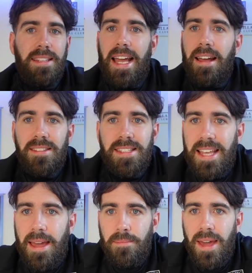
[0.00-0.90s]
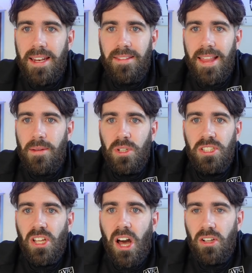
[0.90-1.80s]
down to 10 men, and then we
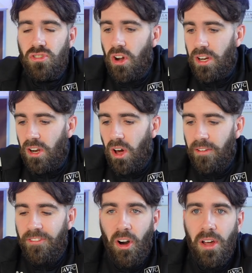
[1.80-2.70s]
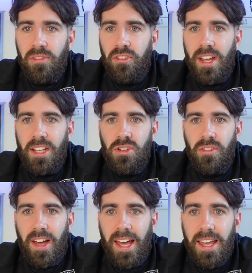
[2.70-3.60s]
start trying to fight for each
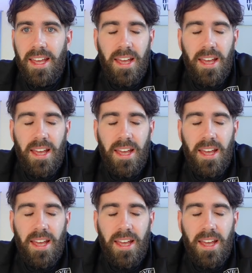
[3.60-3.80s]
other.